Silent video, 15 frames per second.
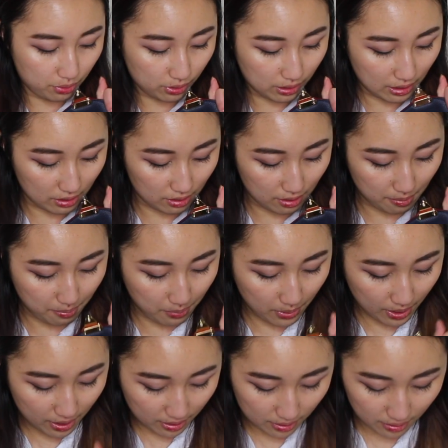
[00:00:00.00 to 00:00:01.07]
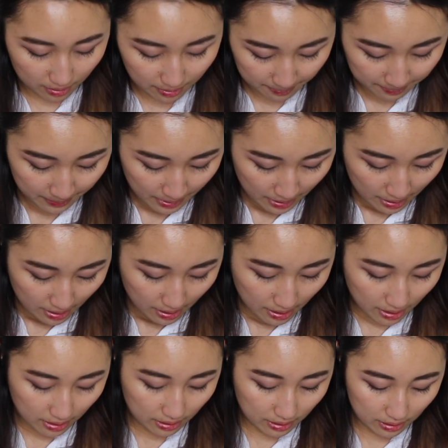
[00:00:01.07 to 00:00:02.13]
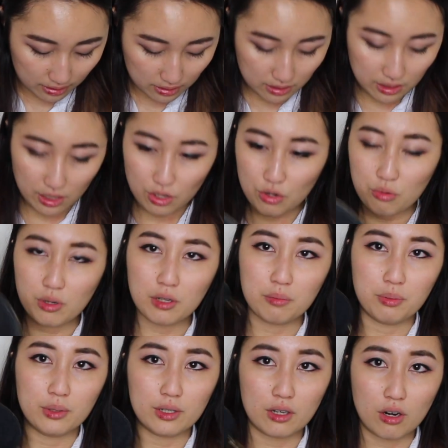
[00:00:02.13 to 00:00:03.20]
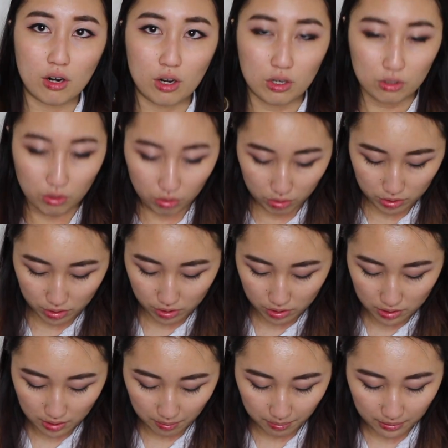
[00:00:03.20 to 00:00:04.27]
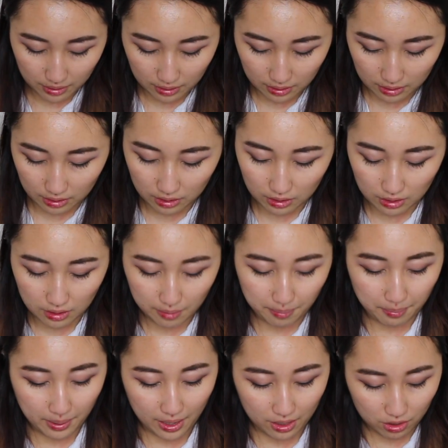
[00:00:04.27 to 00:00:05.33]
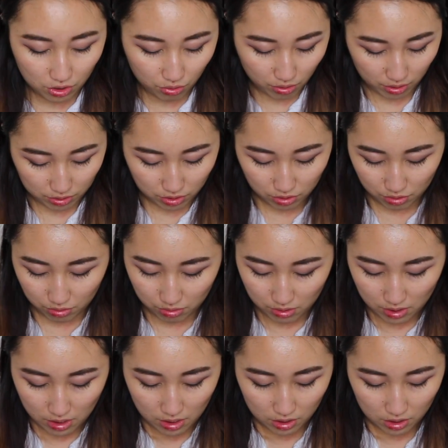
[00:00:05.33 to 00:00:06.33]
put that in the back. And then say you want to put a card holder or something in the back, you also